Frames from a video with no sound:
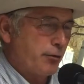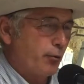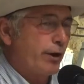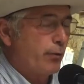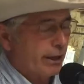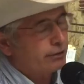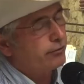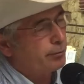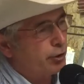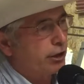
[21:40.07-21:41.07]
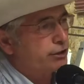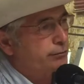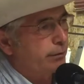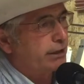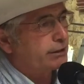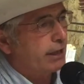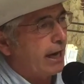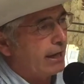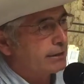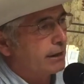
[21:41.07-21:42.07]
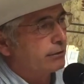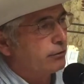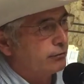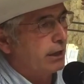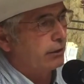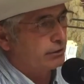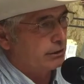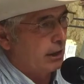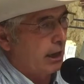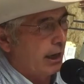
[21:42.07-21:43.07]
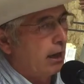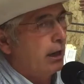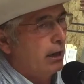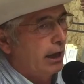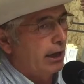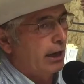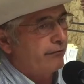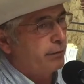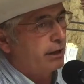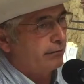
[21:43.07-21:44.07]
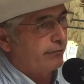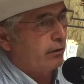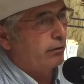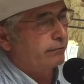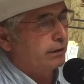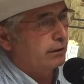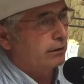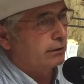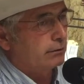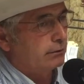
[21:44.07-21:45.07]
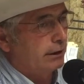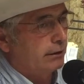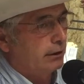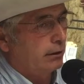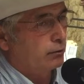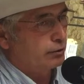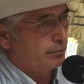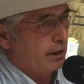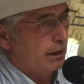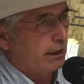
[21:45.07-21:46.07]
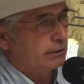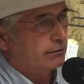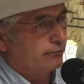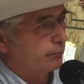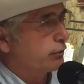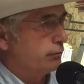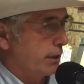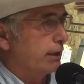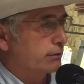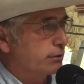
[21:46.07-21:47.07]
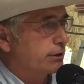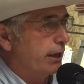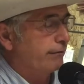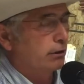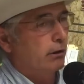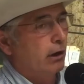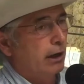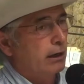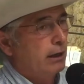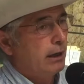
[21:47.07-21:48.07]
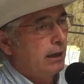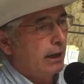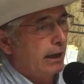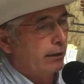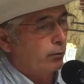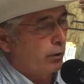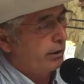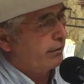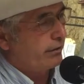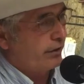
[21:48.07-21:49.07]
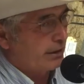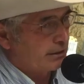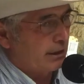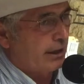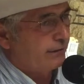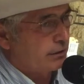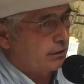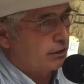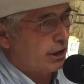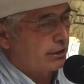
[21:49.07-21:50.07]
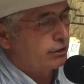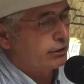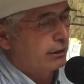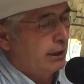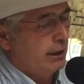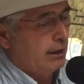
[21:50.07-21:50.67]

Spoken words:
We went to the production-based tax in 2009, and I've been involved in those meetings from 2007 on. And one of the things that I've suggested